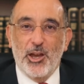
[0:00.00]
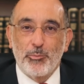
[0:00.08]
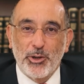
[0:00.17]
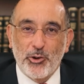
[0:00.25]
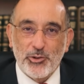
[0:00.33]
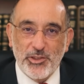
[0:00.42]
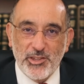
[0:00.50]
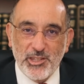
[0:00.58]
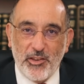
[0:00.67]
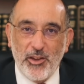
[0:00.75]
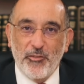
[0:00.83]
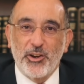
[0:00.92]
because the
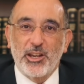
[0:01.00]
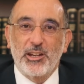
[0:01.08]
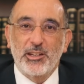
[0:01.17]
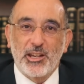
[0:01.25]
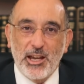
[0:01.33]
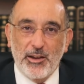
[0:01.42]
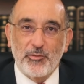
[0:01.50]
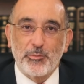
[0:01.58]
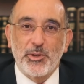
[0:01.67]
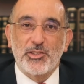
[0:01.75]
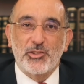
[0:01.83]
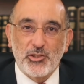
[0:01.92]
South African
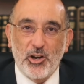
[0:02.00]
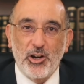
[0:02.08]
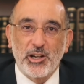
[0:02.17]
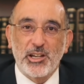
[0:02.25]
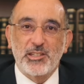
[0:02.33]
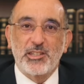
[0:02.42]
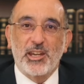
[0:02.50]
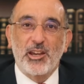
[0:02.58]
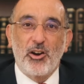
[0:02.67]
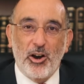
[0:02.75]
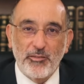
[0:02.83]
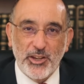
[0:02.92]
government's
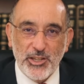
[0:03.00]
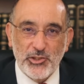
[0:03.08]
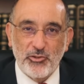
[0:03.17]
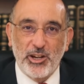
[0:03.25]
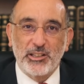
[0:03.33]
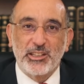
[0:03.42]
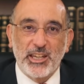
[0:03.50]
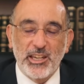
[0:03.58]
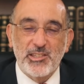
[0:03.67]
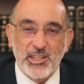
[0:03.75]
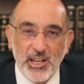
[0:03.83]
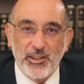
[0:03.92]
targeting of Israel
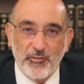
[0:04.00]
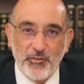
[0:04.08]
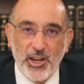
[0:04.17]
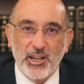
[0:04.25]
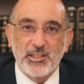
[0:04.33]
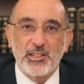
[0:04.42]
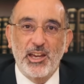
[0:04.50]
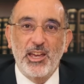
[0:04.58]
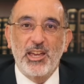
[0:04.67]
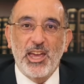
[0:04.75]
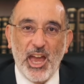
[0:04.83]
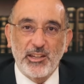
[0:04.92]
is in effect
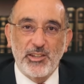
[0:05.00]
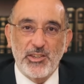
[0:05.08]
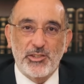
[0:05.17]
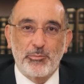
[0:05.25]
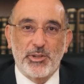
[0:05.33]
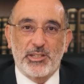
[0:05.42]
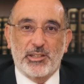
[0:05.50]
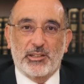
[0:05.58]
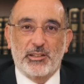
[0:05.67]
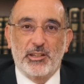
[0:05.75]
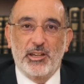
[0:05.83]
anti-Semitic.